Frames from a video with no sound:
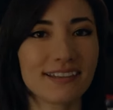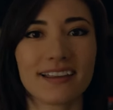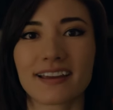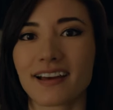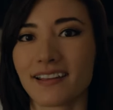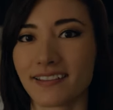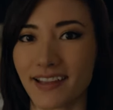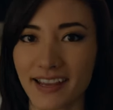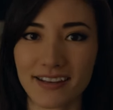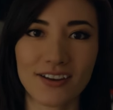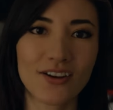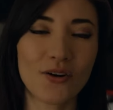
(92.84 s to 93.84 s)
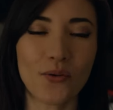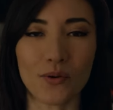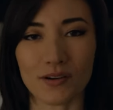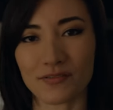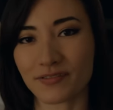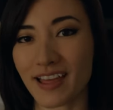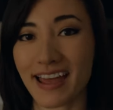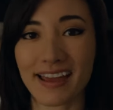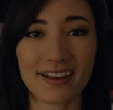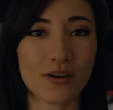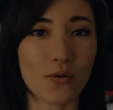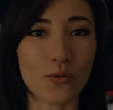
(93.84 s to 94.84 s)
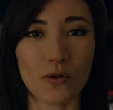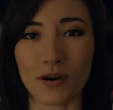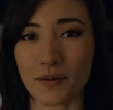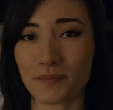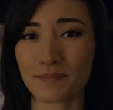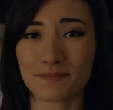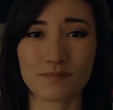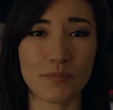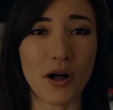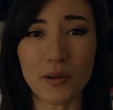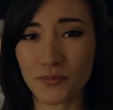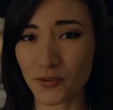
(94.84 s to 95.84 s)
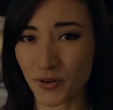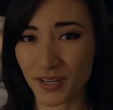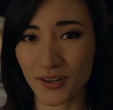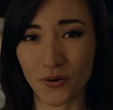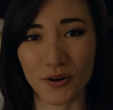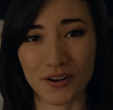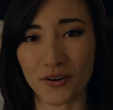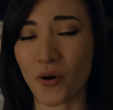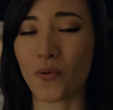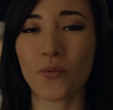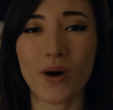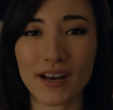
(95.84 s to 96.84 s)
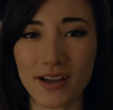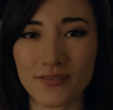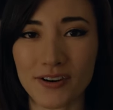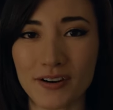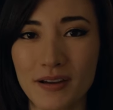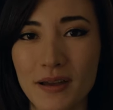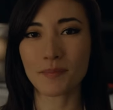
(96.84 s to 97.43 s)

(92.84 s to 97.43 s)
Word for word: like a light or a flag or a palm tree or, you know, whatever,